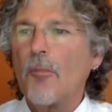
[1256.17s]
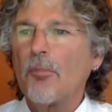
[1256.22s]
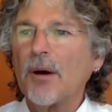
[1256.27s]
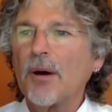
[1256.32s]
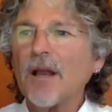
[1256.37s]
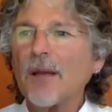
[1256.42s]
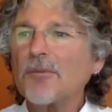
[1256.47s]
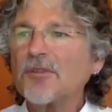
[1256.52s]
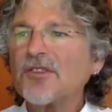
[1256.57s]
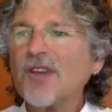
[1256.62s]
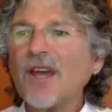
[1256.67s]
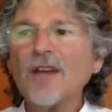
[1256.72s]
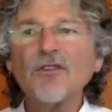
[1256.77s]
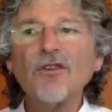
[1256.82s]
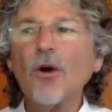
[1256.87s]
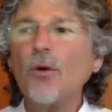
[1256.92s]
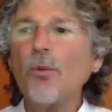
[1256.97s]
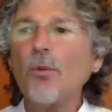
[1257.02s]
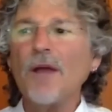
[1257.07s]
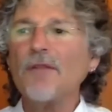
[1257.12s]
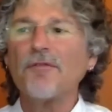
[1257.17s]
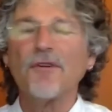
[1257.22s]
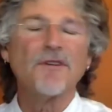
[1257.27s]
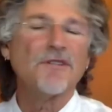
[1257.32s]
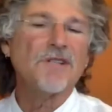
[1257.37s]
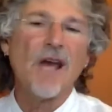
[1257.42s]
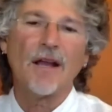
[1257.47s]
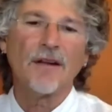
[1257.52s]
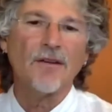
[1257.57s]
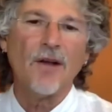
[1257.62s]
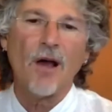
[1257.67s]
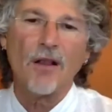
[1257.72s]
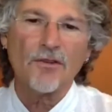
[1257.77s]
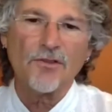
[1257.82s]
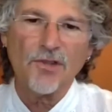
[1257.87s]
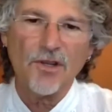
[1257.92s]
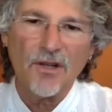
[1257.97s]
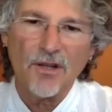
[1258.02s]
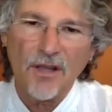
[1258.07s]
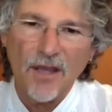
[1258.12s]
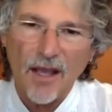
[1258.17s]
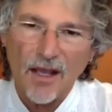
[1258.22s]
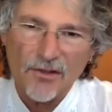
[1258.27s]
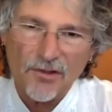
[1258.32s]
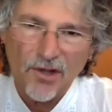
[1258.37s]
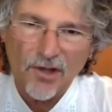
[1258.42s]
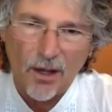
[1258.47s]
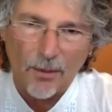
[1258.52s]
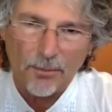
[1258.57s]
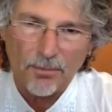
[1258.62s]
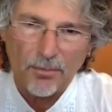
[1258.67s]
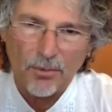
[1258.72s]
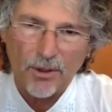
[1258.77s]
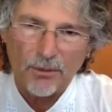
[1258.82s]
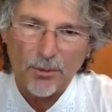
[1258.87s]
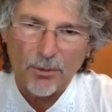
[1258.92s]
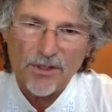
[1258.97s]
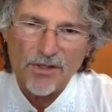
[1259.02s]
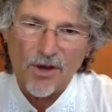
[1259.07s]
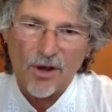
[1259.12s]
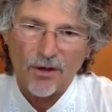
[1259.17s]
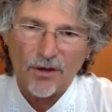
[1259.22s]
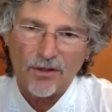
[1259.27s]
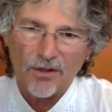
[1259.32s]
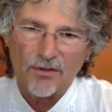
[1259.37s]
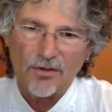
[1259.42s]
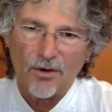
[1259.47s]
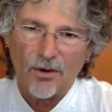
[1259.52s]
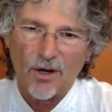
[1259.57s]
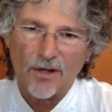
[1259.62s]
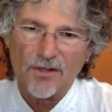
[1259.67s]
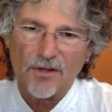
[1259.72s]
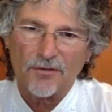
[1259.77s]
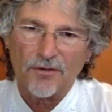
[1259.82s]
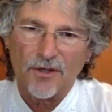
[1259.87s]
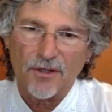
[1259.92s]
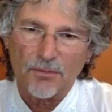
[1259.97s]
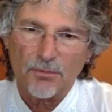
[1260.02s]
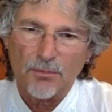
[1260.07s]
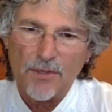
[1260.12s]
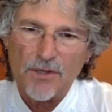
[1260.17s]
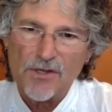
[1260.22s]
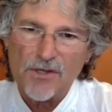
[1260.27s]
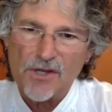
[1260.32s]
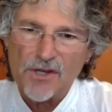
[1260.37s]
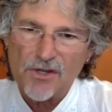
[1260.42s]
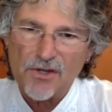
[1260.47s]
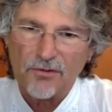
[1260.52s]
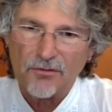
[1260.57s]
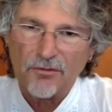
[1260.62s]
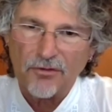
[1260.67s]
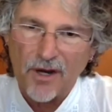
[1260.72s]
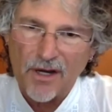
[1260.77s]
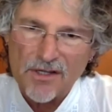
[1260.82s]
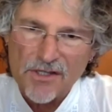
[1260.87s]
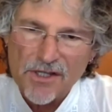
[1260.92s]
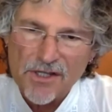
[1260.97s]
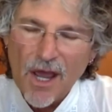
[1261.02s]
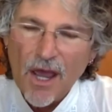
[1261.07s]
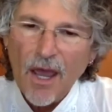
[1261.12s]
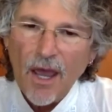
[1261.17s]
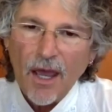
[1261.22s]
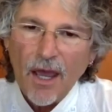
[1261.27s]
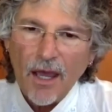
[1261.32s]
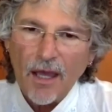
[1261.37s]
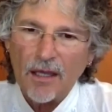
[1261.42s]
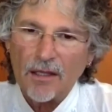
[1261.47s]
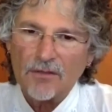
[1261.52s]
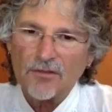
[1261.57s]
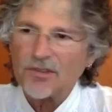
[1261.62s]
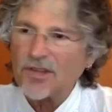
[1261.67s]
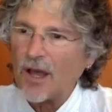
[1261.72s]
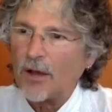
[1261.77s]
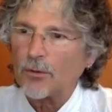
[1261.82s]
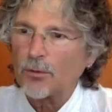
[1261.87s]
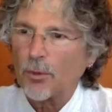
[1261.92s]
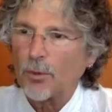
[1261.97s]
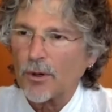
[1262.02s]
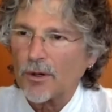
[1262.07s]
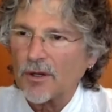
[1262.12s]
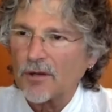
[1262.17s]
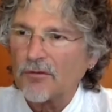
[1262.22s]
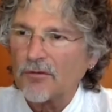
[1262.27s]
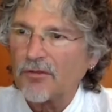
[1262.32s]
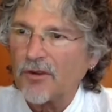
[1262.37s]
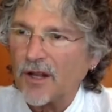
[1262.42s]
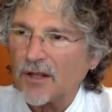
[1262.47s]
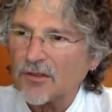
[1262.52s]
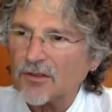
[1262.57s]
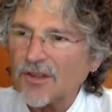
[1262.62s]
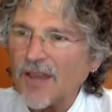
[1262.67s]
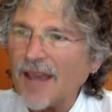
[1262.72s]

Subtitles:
But I'm saying don't wait for technology to catch up when we're talking to our different musician friends and sound working friends.